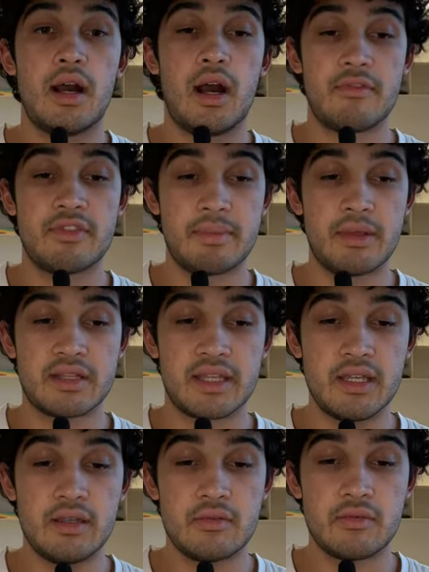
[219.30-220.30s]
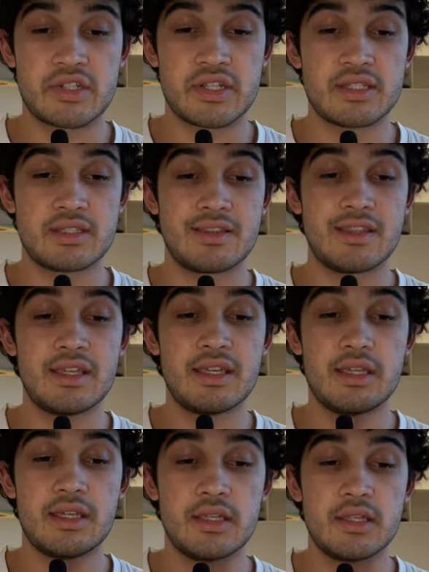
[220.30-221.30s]
of the building, which is
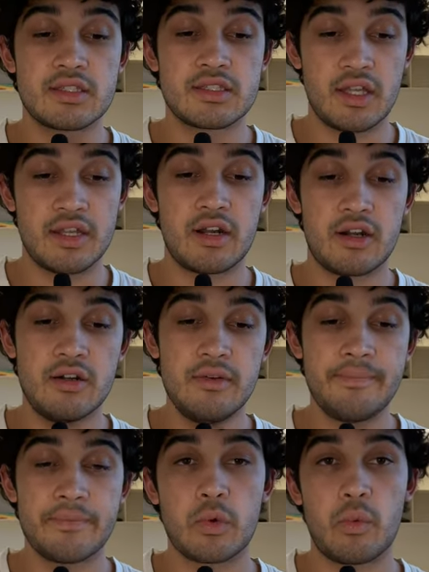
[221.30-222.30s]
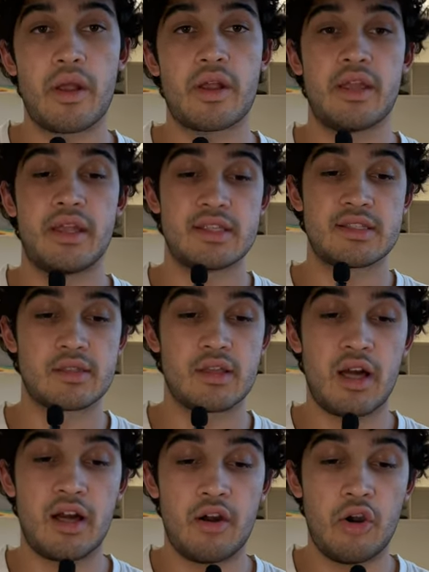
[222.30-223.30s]
the study hall, where it is
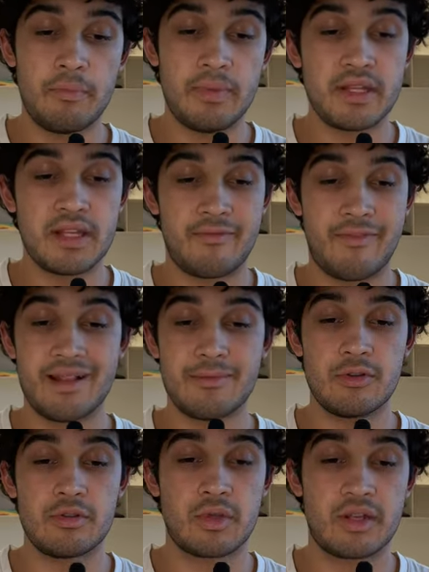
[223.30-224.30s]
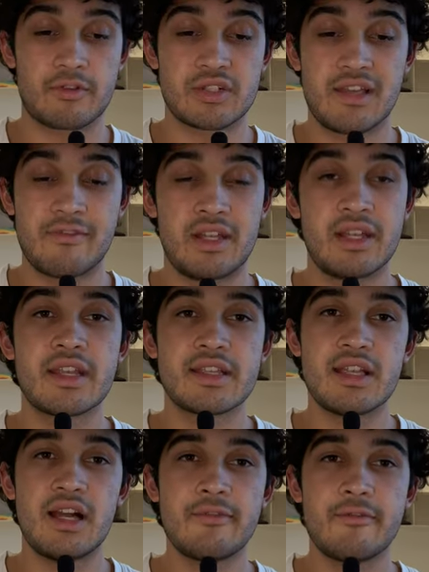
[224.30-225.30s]
open and available 24/7. It
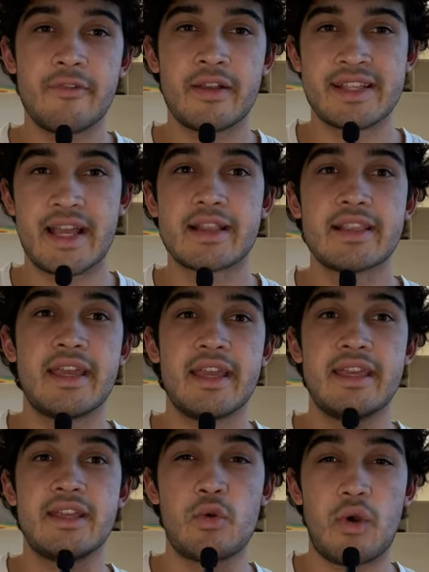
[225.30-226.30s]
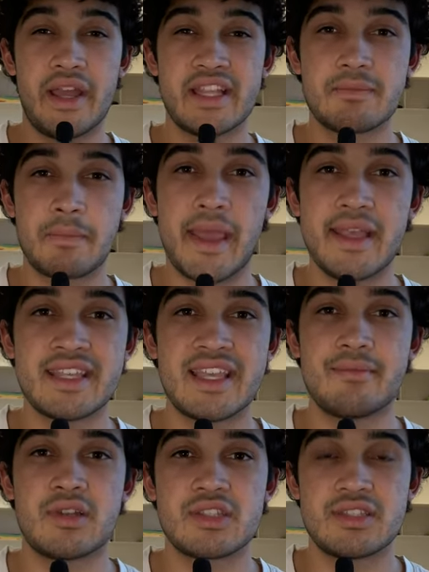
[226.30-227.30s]
is not exactly a quiet space
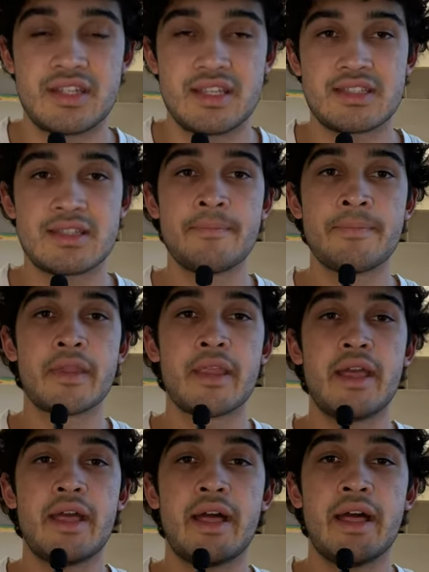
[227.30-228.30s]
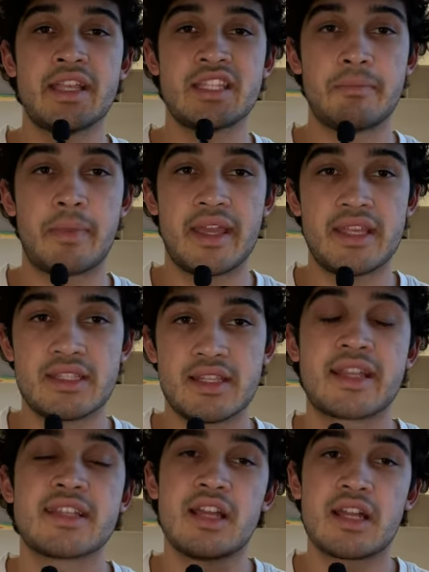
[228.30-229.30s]
as much as it is a space,
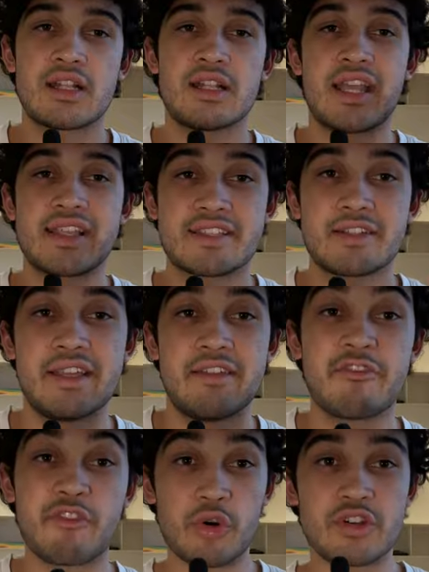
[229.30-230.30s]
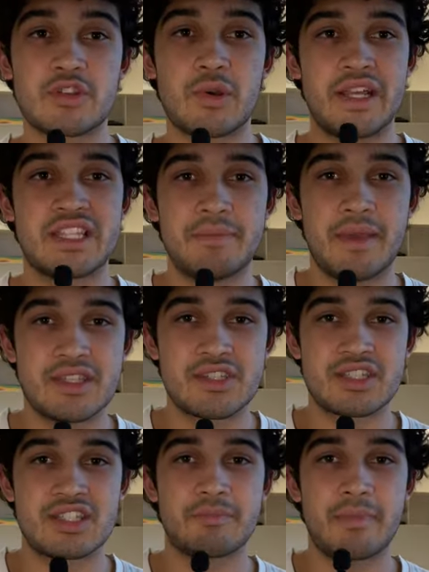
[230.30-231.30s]
like it's not a necessarily enforced quiet space,
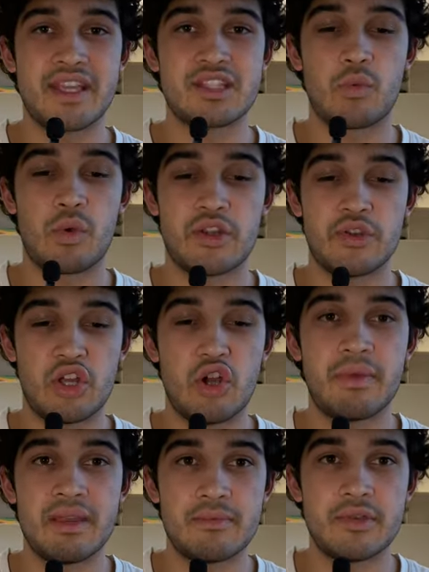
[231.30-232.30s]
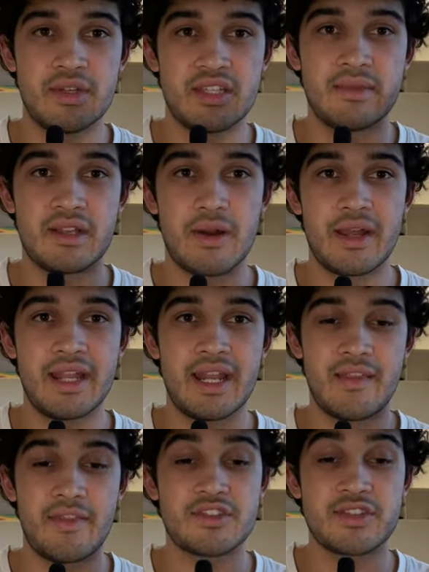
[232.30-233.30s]
just a space where you know people, you need to be quiet.
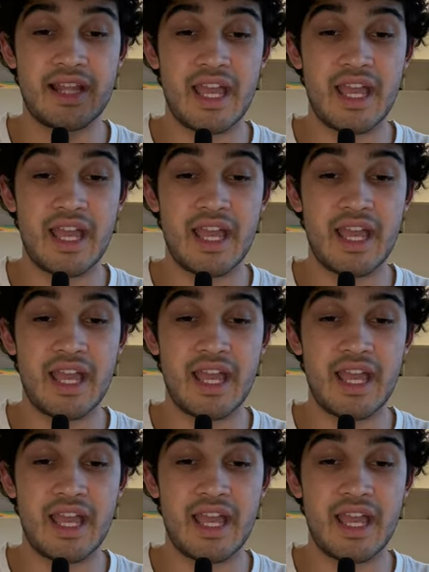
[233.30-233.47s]
And then there's a